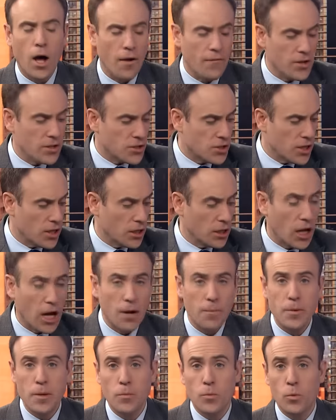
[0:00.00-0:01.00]
Well, obviously, a
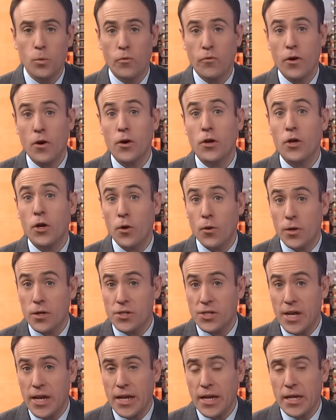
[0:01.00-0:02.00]
lot of people were very
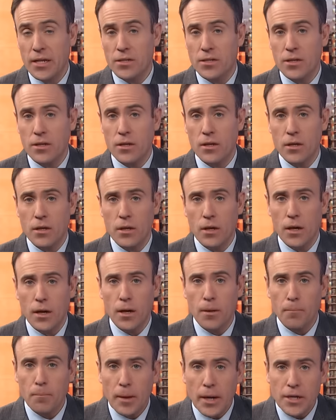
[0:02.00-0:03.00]
curious heading into the
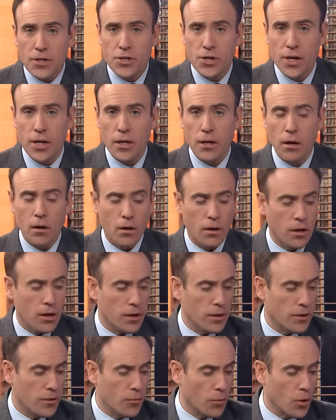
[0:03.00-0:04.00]
budget
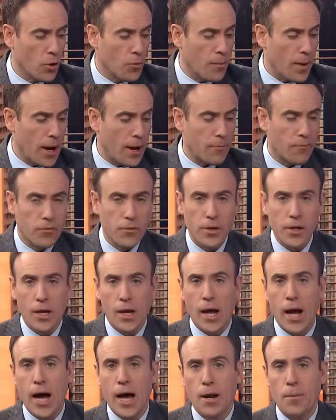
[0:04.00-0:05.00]
on the roadmap for the
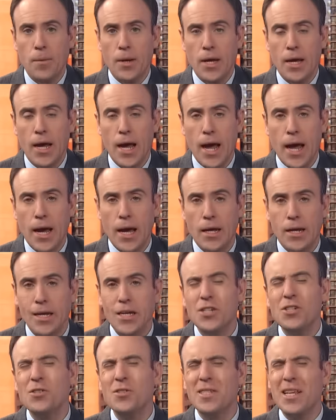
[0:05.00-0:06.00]
economy and
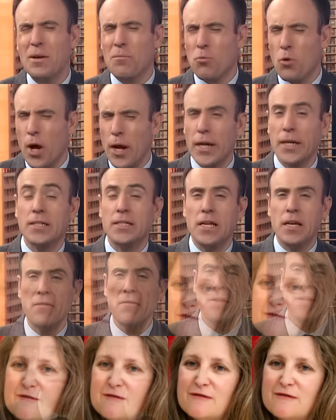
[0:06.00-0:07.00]
issues like
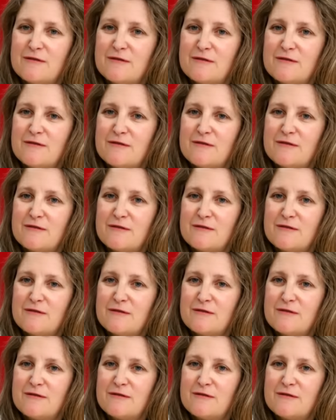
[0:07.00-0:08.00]
productivity. Our
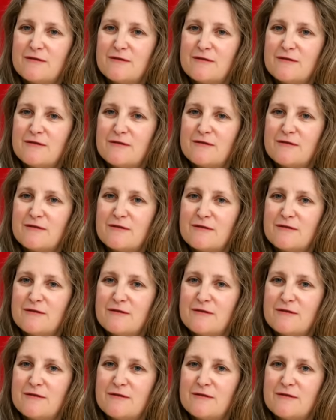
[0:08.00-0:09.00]
next guest thinks
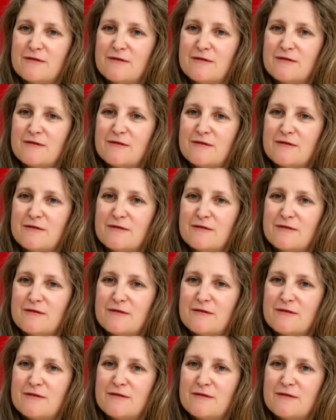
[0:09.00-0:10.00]
that the capital
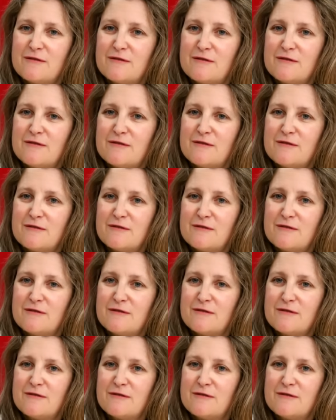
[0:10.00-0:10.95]
gains tax